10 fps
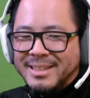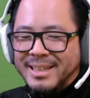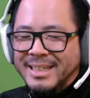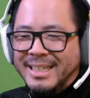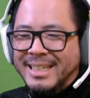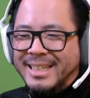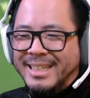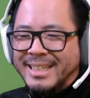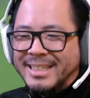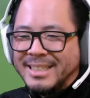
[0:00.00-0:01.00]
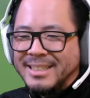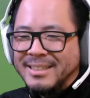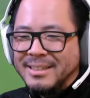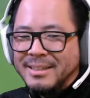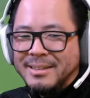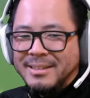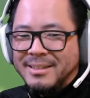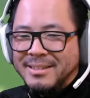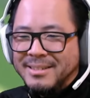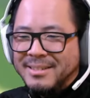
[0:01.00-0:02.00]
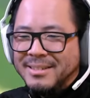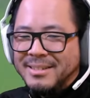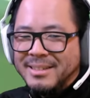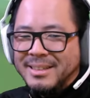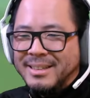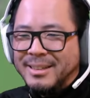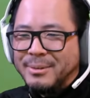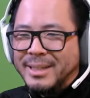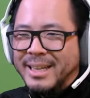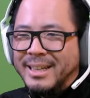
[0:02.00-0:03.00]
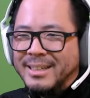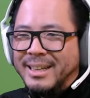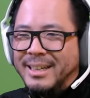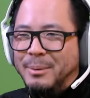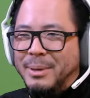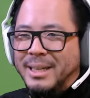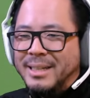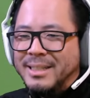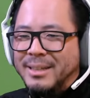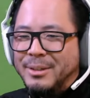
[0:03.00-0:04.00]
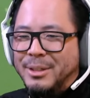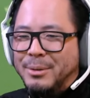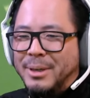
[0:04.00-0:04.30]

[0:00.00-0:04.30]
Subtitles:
Indeed it is. Don't let anybody tell you